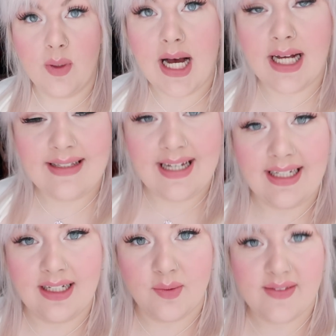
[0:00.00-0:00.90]
We are
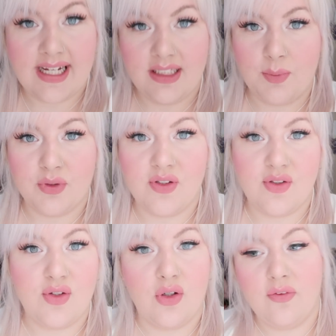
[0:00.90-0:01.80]
taking our sketchbooks
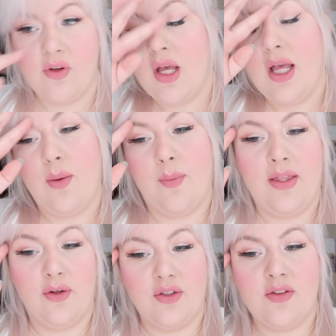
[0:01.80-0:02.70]
and stuff
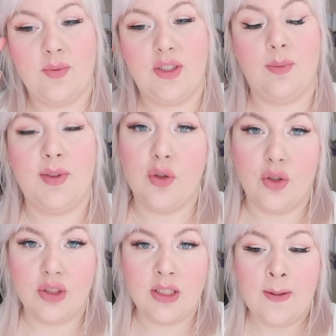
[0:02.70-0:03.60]
with us, which will be
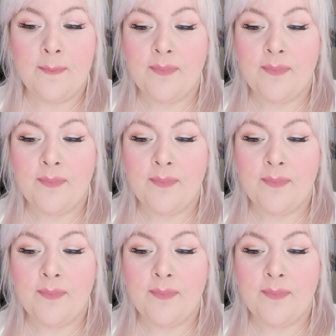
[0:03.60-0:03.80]
good.